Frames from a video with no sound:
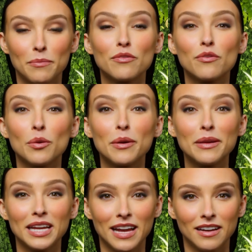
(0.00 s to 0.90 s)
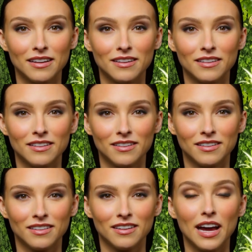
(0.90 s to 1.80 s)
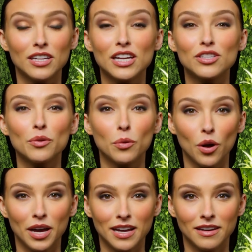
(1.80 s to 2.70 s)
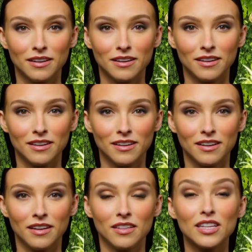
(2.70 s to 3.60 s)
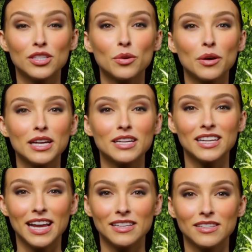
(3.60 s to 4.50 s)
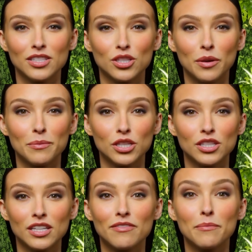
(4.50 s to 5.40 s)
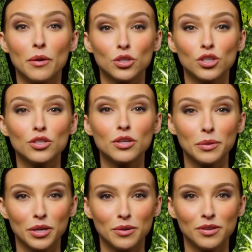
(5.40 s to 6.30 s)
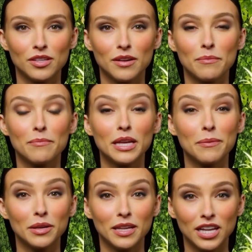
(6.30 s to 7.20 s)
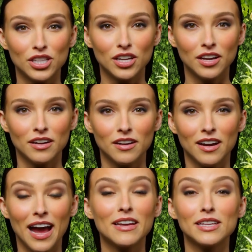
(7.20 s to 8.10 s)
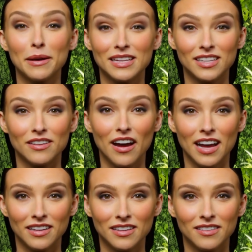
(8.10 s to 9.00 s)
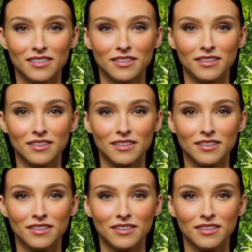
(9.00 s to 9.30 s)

Before we begin, a gentle warning. This story contains descriptions of emotional abuse, manipulation, and domestic violence.